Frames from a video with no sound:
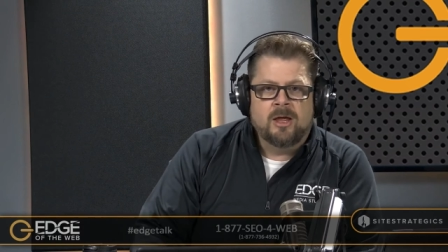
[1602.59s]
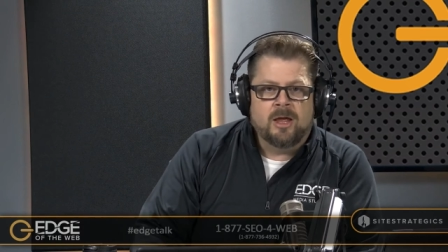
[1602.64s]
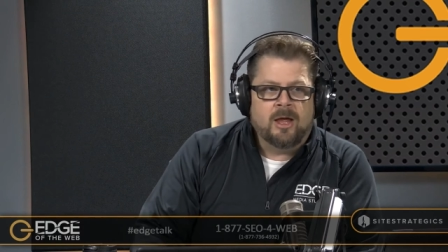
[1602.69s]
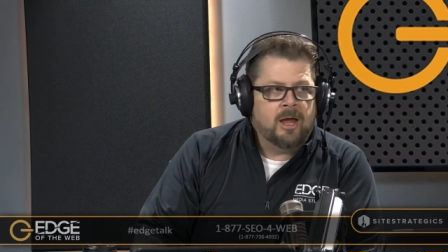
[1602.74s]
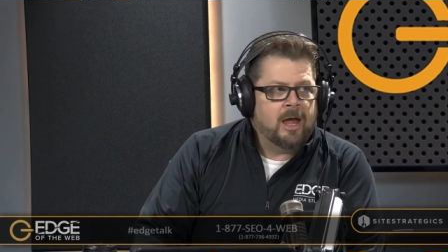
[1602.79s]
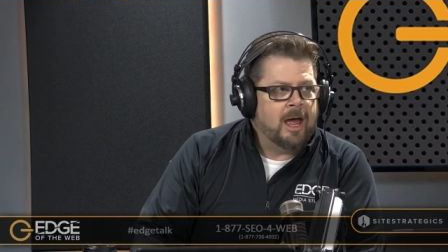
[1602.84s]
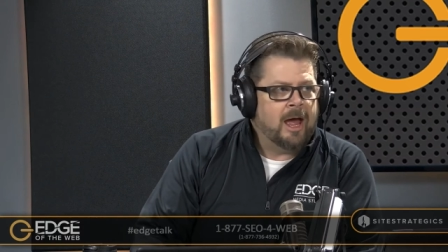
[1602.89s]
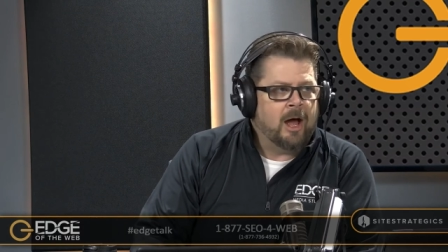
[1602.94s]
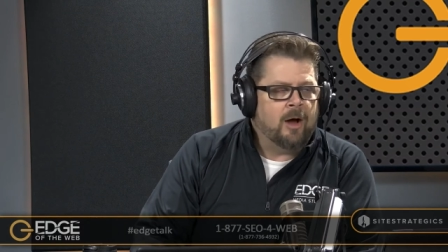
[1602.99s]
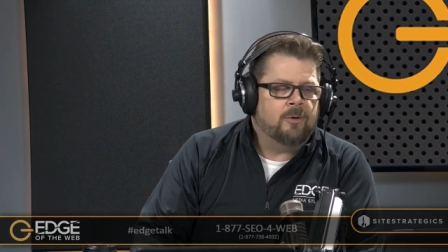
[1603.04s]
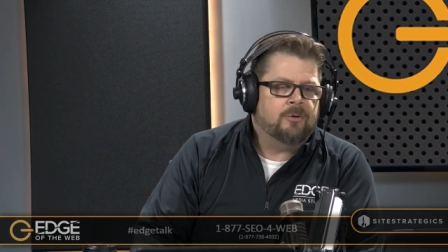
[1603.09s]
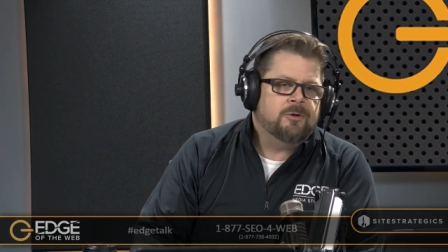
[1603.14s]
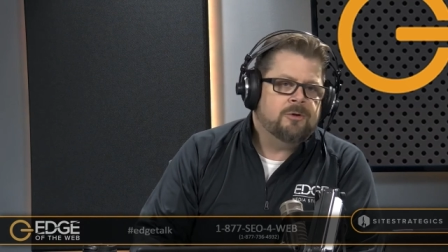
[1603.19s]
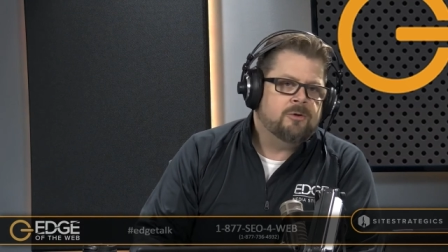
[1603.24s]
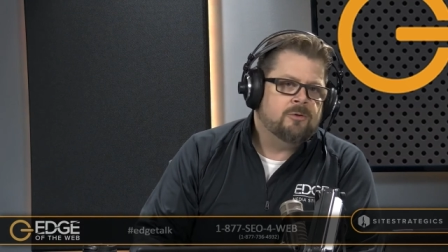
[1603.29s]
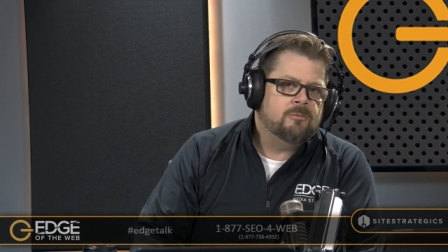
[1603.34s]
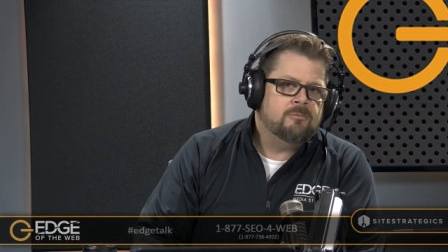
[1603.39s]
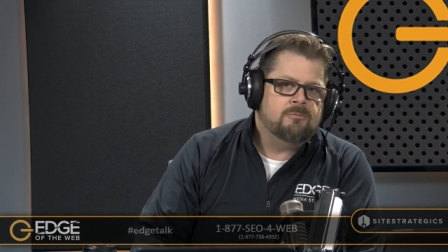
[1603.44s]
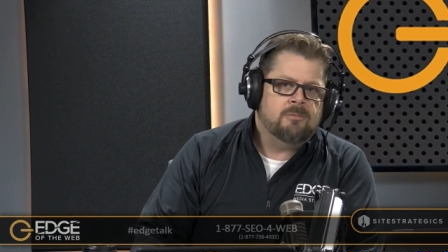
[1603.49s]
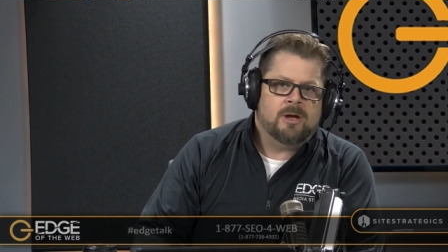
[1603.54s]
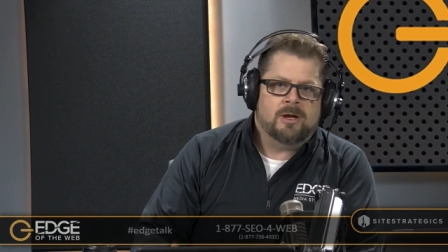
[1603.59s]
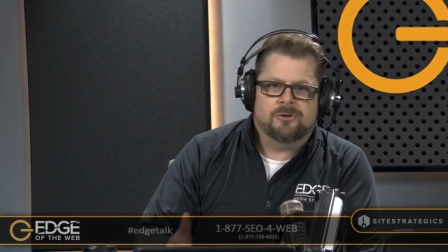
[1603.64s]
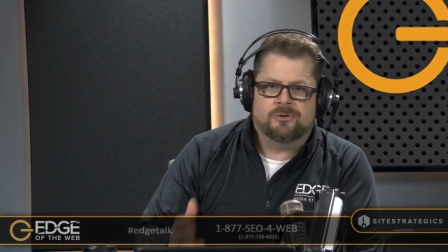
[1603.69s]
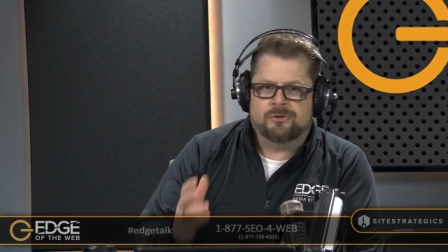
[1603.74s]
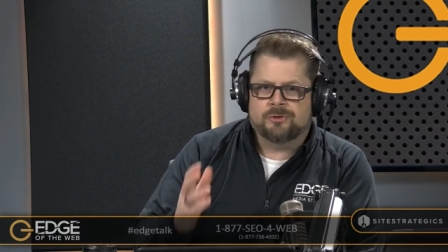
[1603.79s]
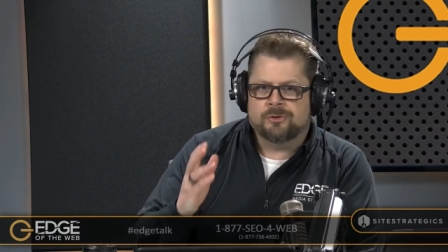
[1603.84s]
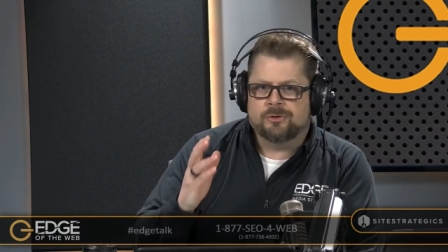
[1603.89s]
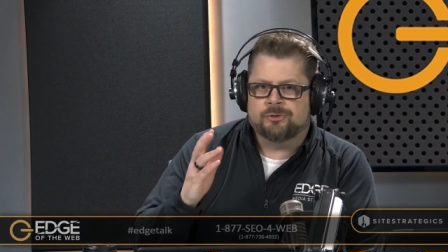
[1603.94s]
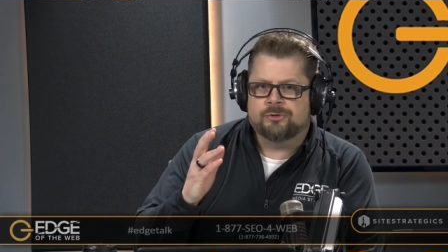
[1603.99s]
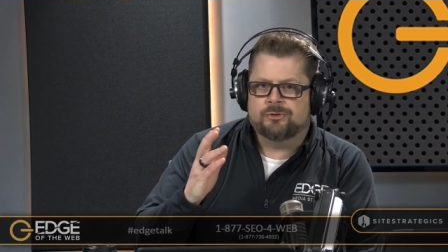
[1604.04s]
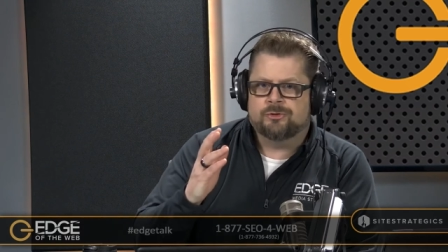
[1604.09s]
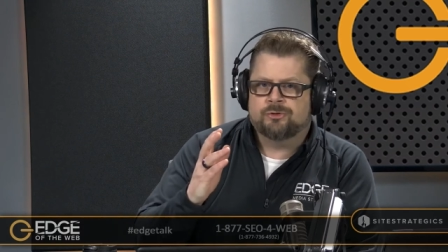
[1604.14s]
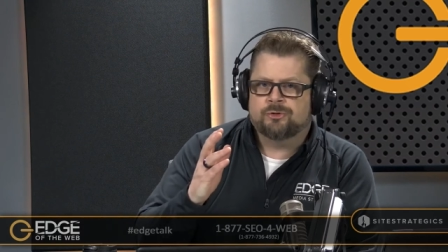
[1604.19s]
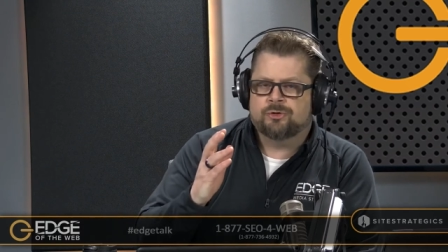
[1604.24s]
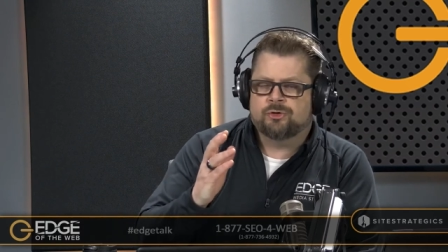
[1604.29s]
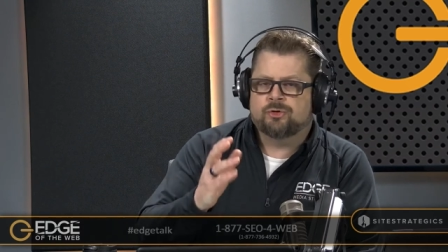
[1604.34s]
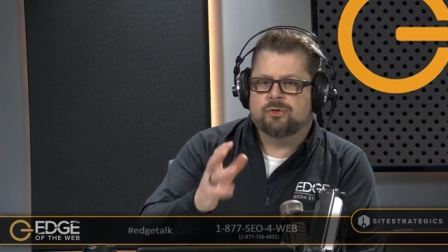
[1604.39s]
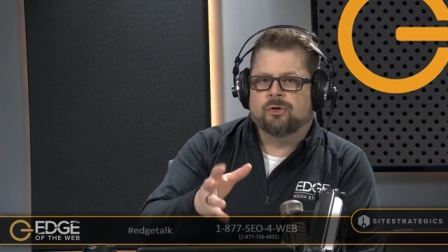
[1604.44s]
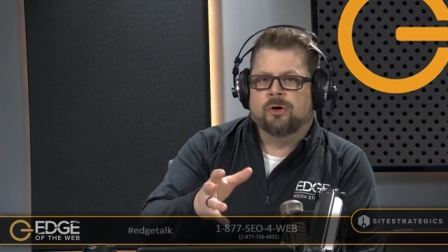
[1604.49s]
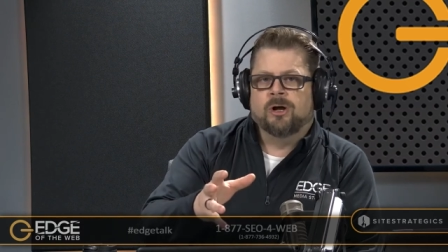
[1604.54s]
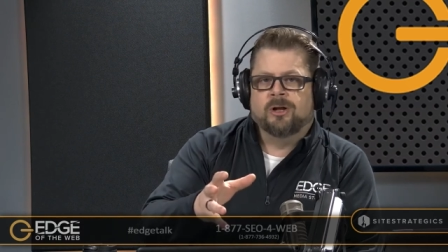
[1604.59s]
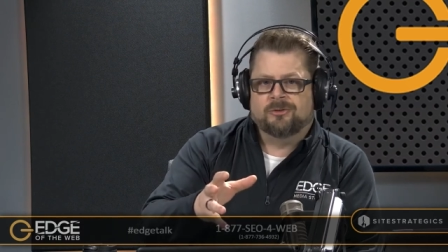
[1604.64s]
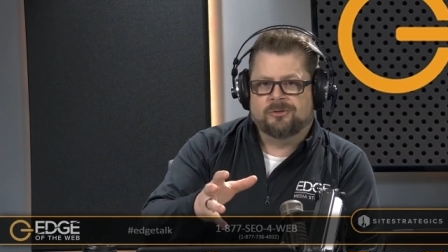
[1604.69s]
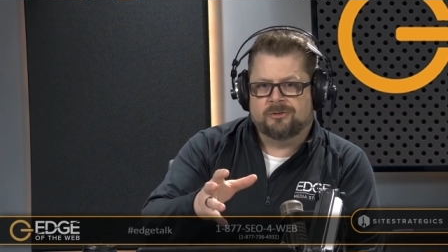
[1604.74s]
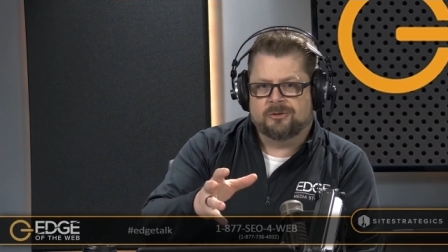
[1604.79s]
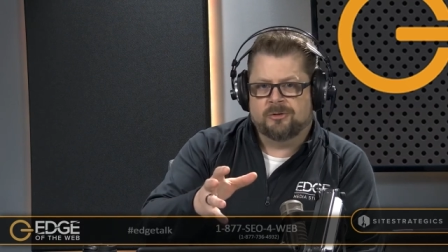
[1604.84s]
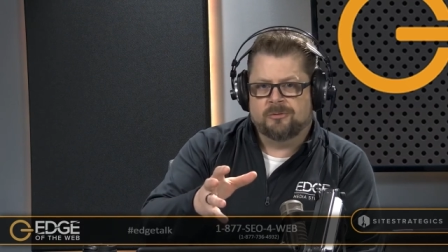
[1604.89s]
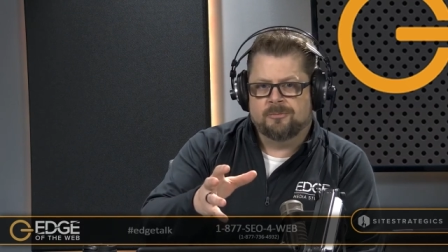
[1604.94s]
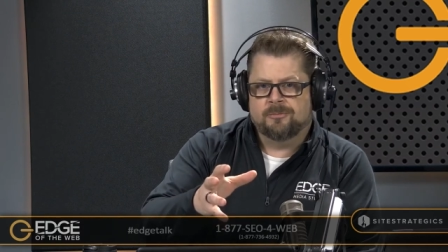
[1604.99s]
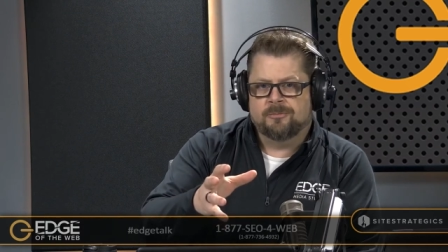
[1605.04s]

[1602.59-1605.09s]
how do you measure trust?